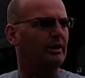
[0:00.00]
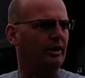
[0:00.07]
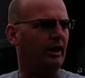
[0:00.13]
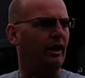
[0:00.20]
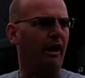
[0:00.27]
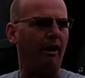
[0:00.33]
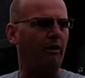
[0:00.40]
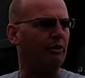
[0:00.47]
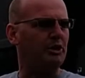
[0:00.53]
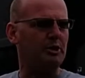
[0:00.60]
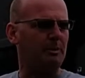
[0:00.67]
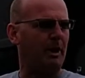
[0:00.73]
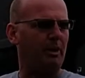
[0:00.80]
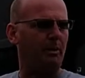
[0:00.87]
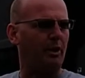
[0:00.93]
Yeah, I only
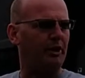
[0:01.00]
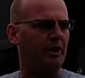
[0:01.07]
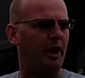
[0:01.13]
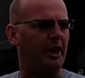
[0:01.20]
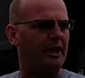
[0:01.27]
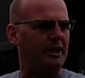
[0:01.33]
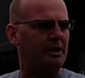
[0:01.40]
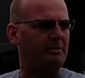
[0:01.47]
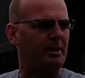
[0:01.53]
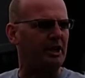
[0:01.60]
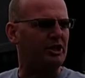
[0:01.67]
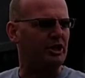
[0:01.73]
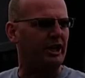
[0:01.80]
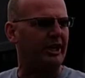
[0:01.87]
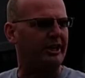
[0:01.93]
spent one night in the
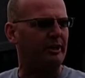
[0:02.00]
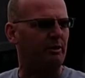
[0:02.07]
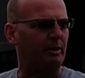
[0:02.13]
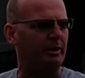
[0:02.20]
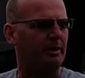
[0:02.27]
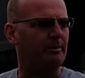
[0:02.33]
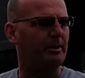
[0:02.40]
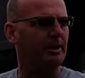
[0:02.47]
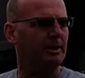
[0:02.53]
Big Shanty with them.